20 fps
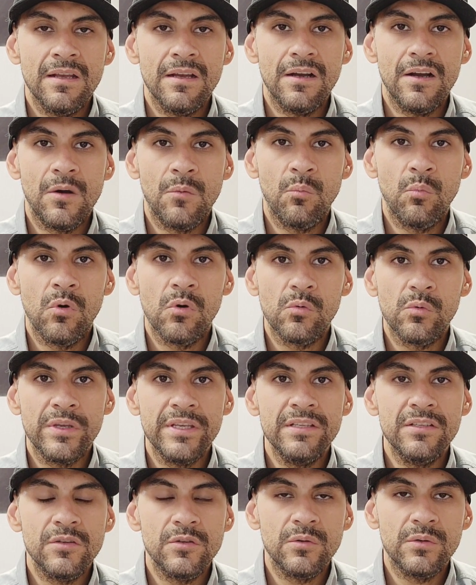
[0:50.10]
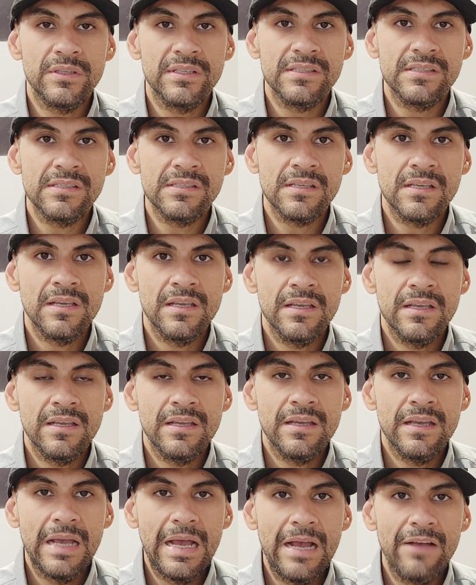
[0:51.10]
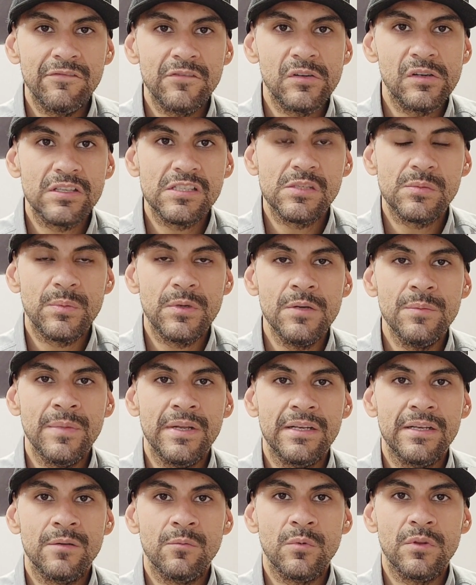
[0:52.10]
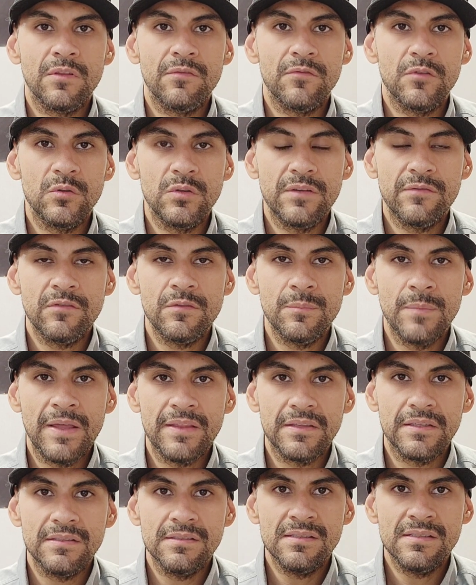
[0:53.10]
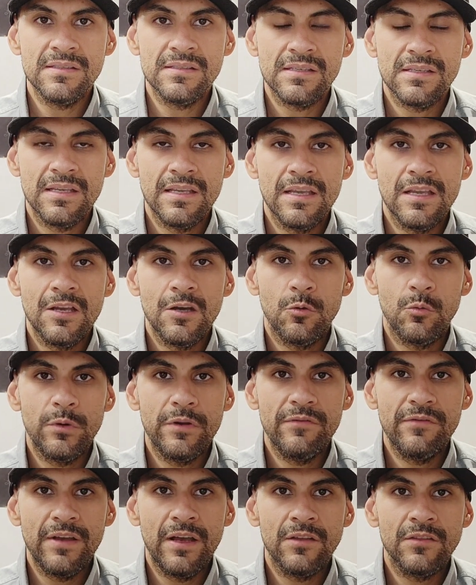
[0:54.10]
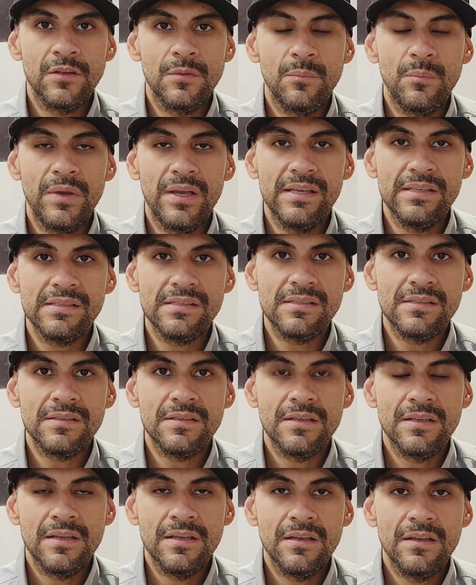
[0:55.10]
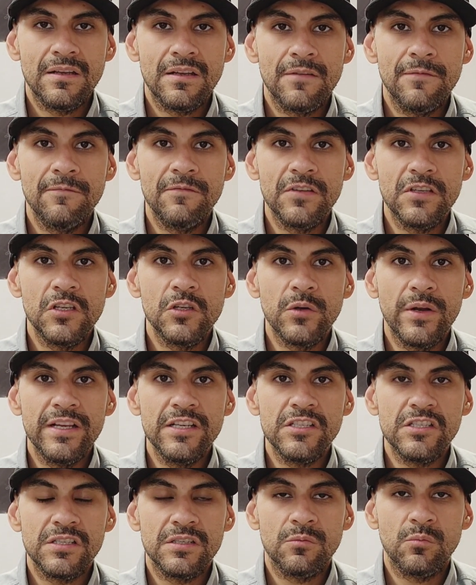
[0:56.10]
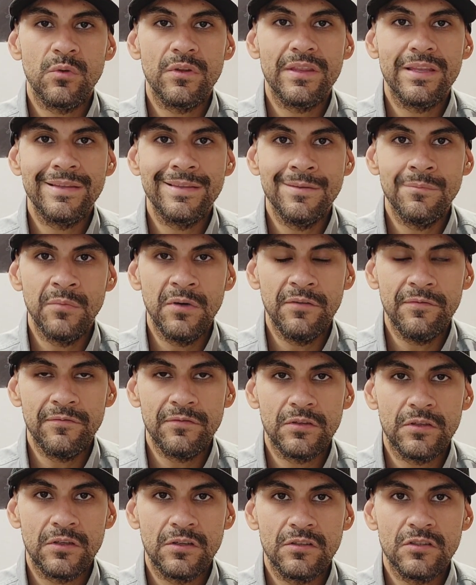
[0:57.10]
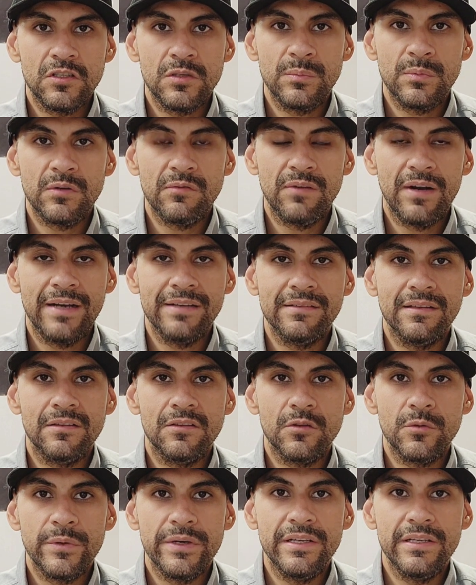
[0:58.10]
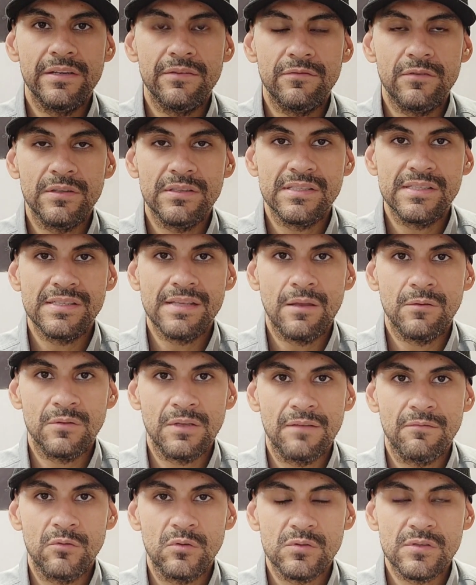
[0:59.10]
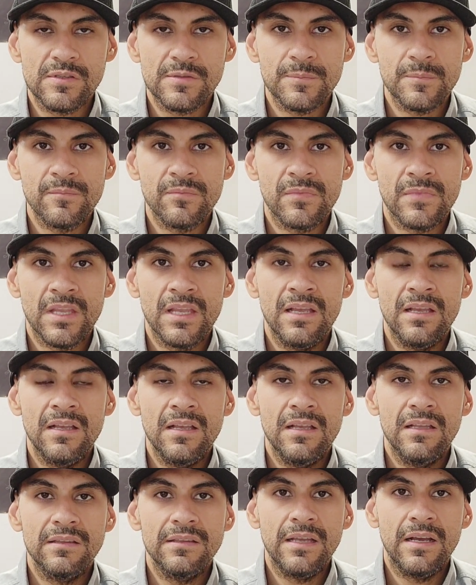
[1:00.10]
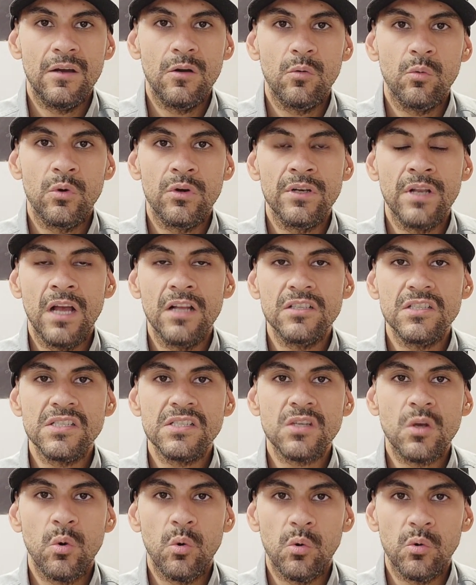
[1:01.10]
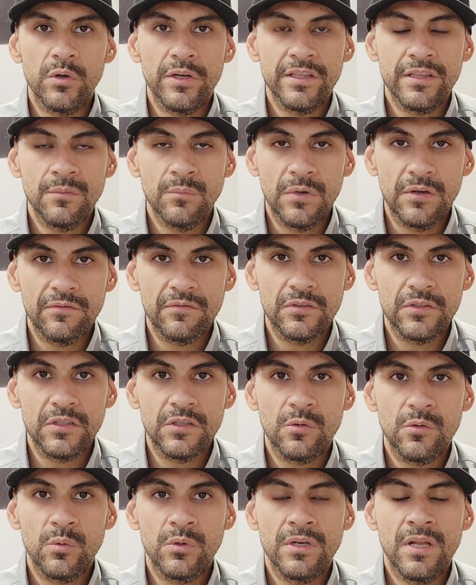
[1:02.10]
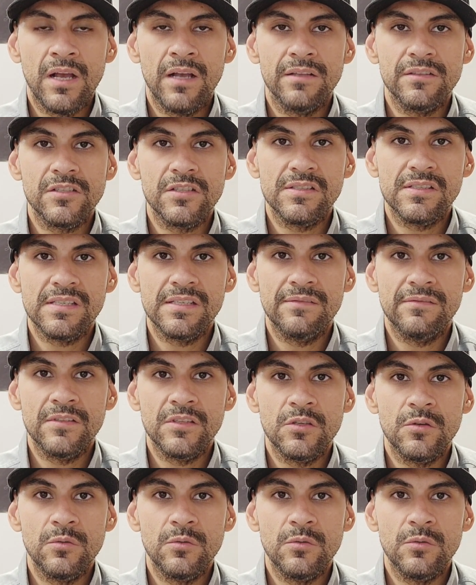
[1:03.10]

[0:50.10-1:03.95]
What we do is, after experimenting with a few different methods, we found the best configuration within the muffler to provide the three different sound levels. Now, we're not just coring the muffler, we're not just giving